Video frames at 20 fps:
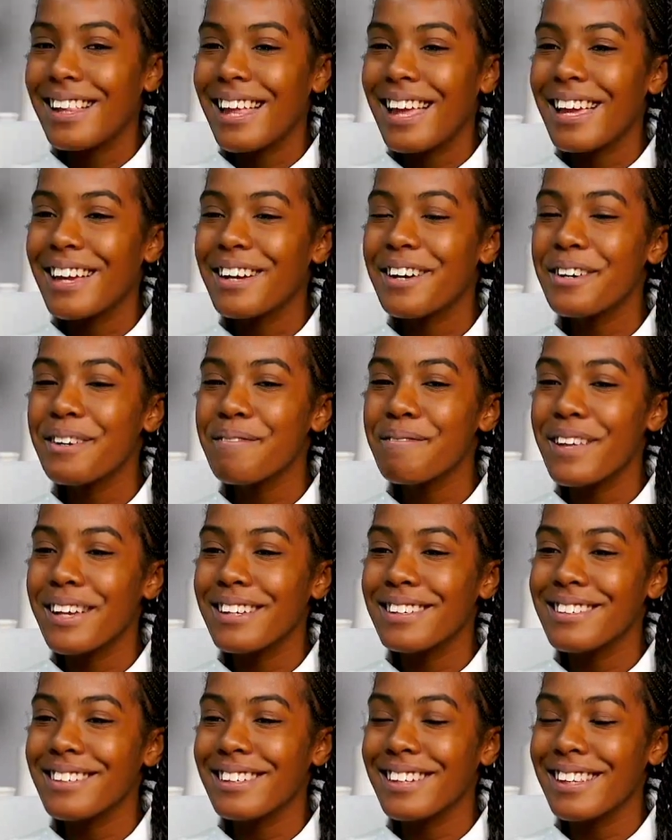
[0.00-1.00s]
I hope
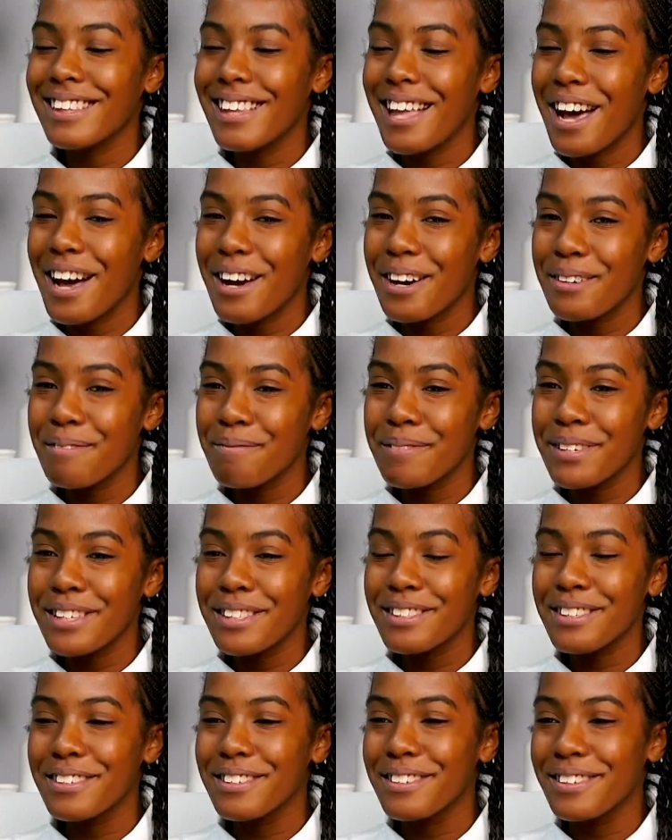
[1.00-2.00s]
that she'd allow me
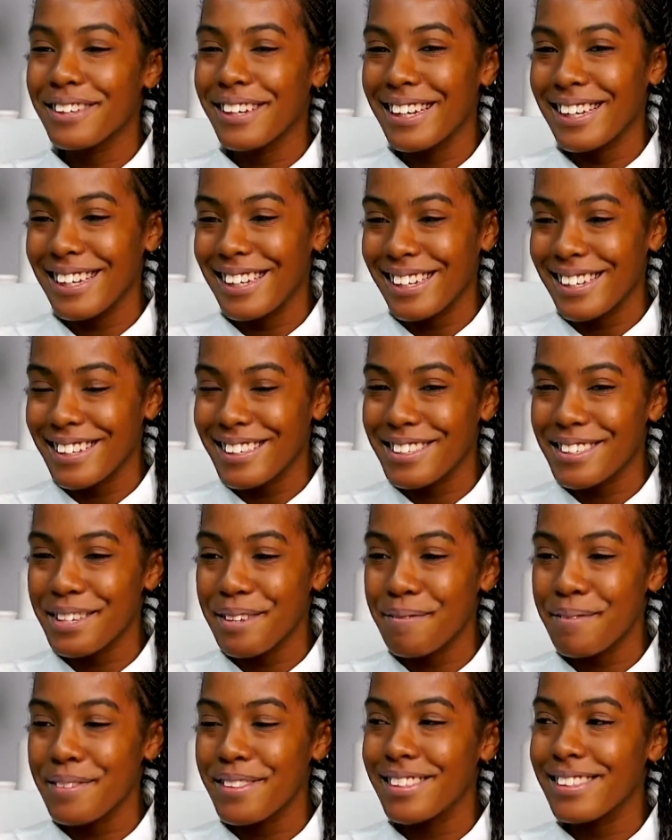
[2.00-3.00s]
to join in on
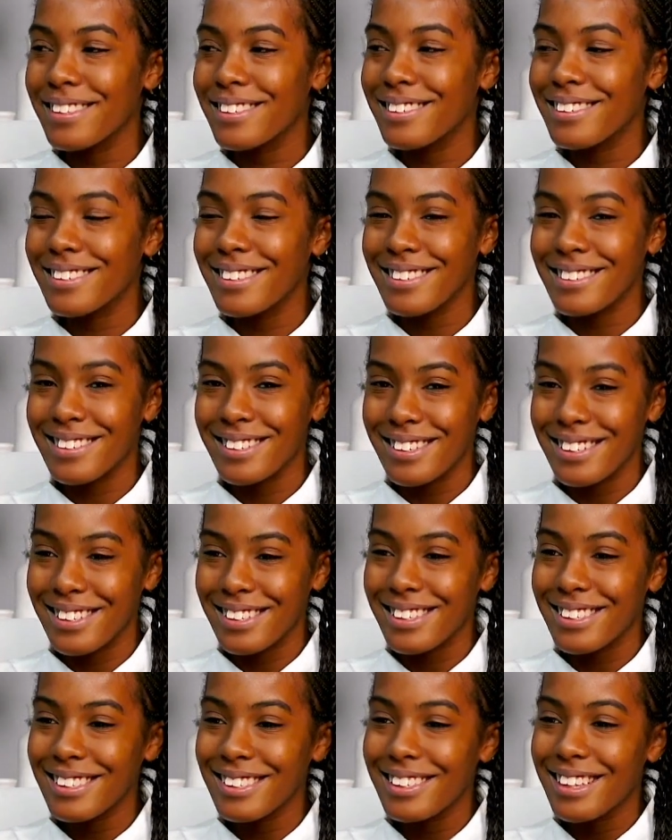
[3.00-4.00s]
some of the
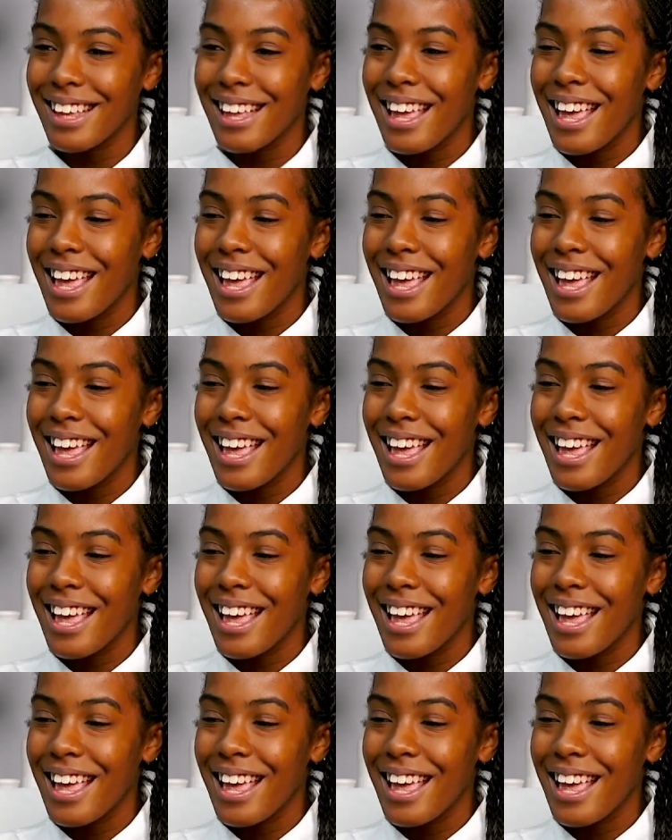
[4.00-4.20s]
decisions,